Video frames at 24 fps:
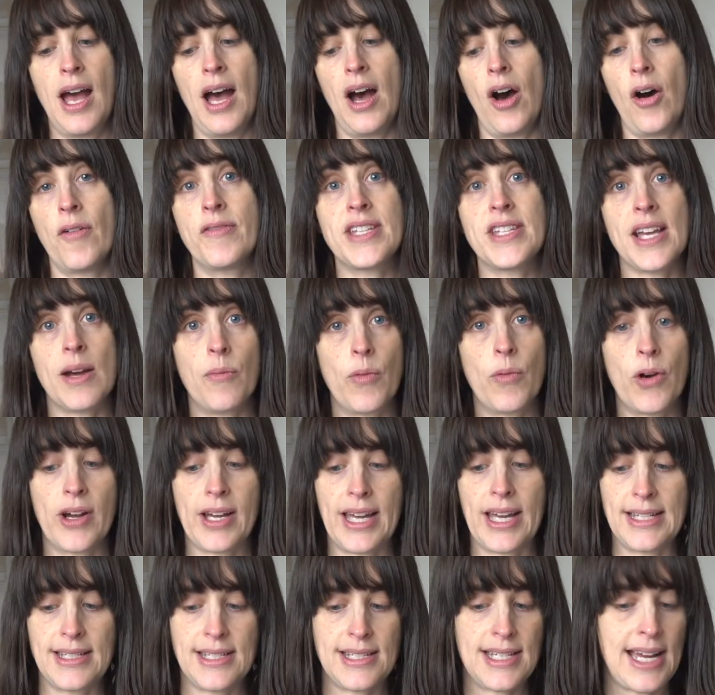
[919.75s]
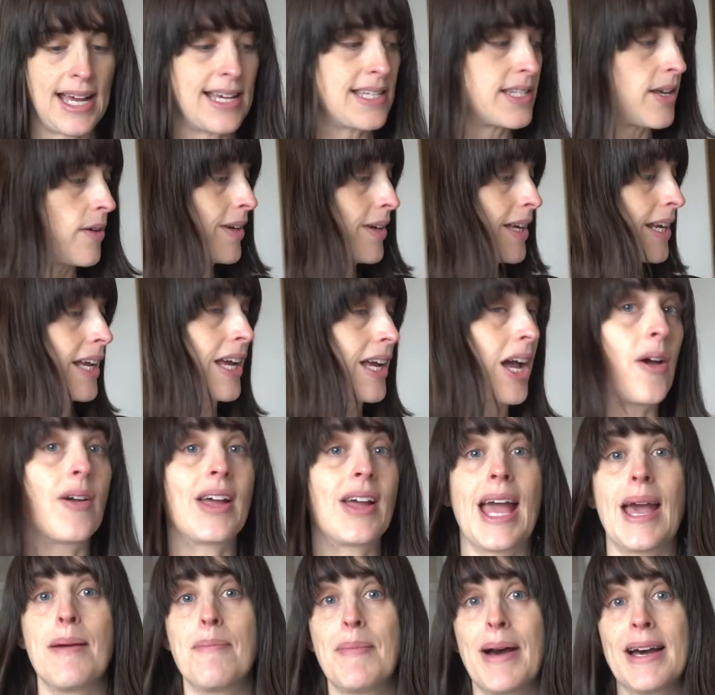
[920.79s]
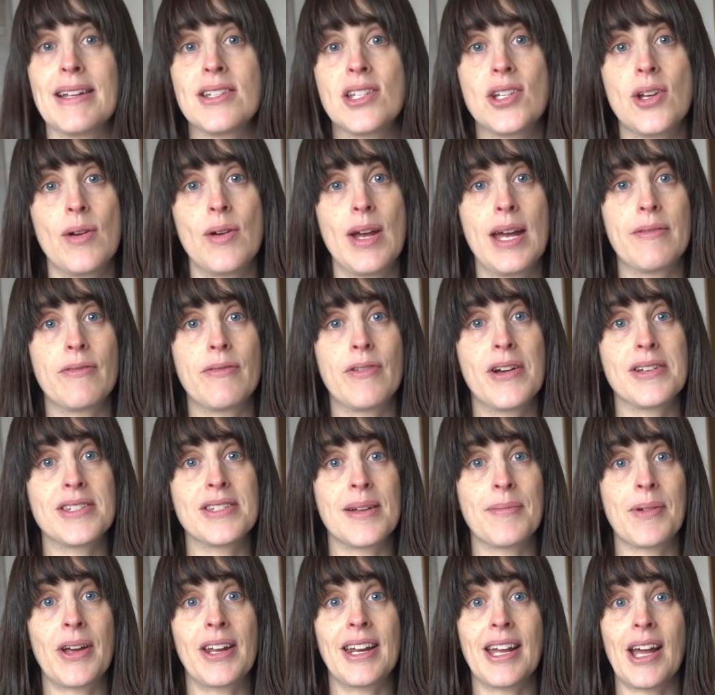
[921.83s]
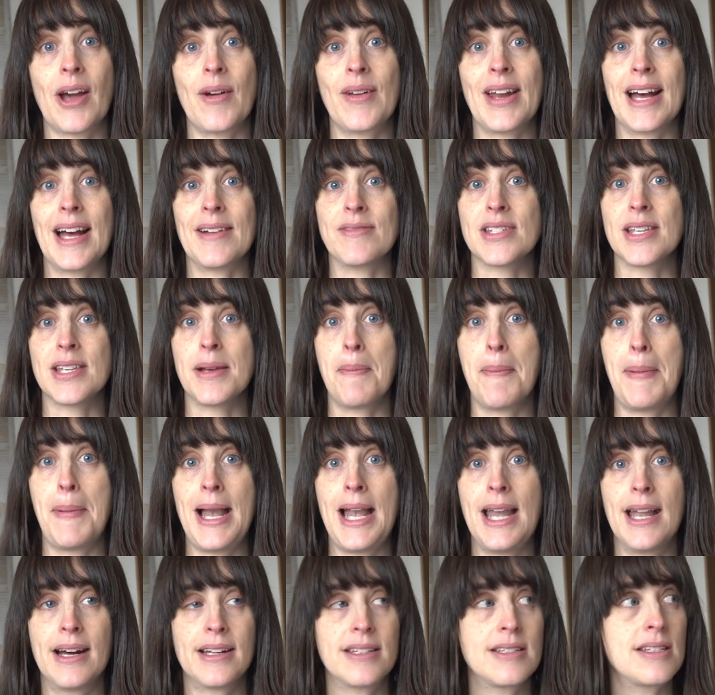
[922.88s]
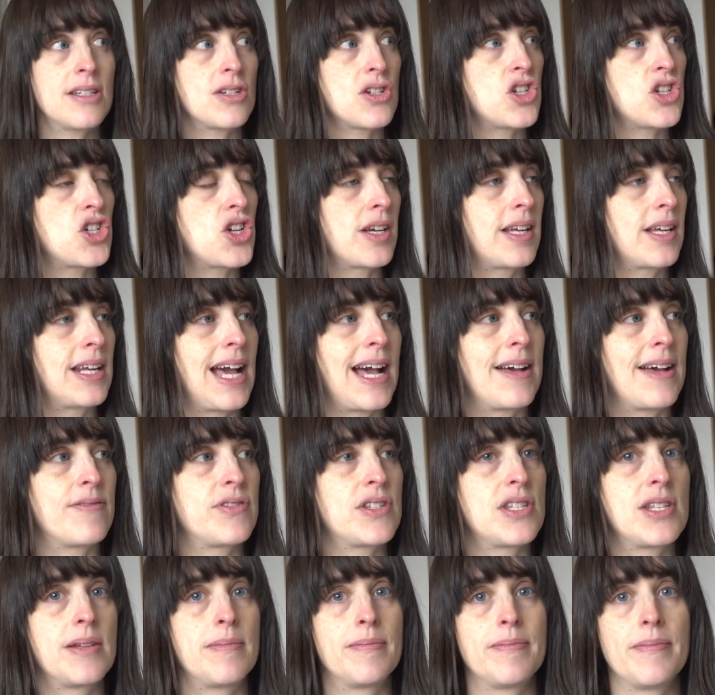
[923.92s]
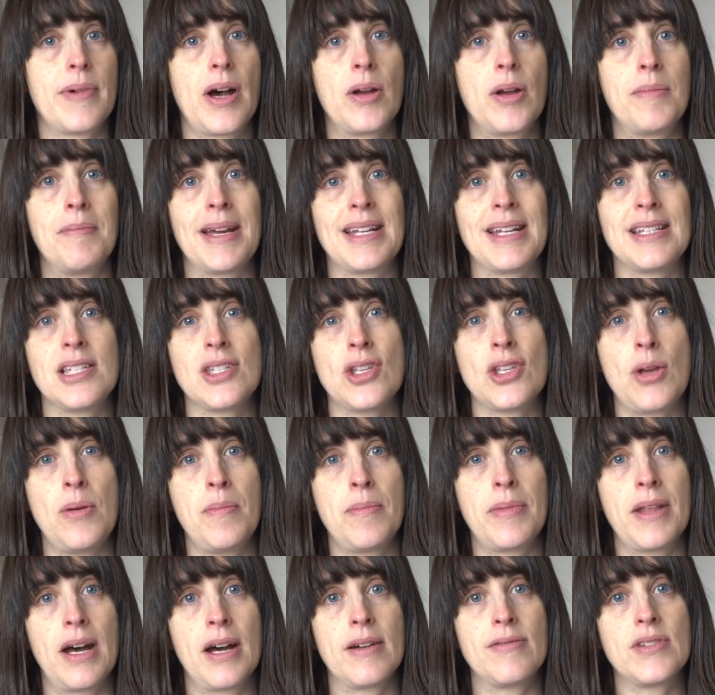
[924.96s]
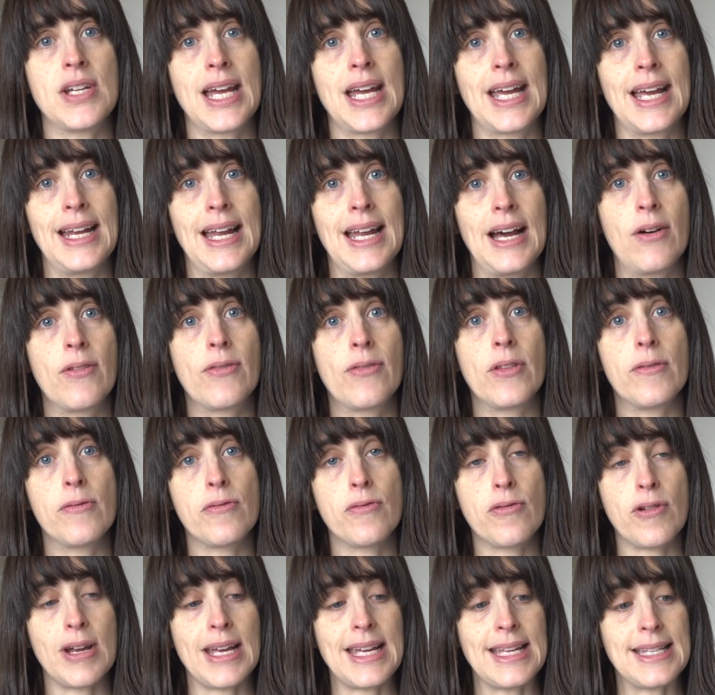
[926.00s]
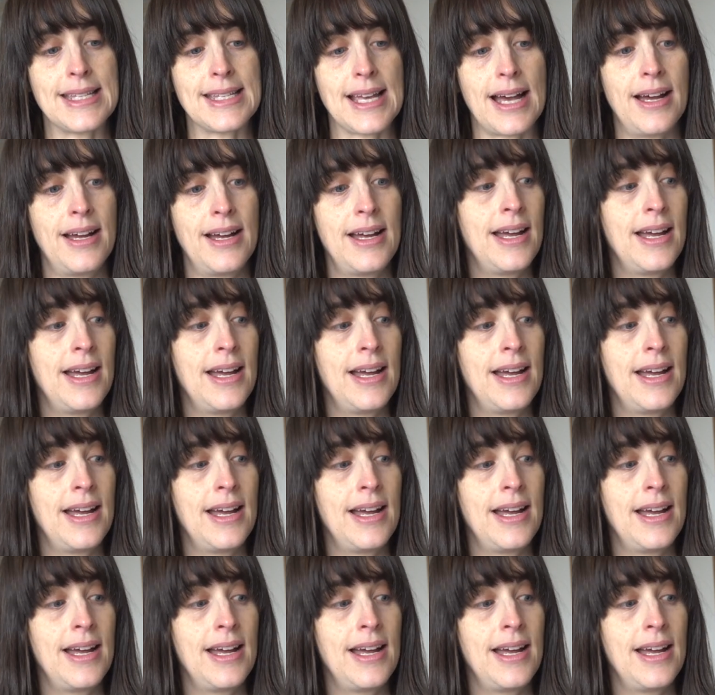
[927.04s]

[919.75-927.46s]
Obviously, I'm working today, so I'm going to go and get back to it. First, I'm going to go and have some lunch. I'm going to have some homemade soup that I've taken out of the freezer.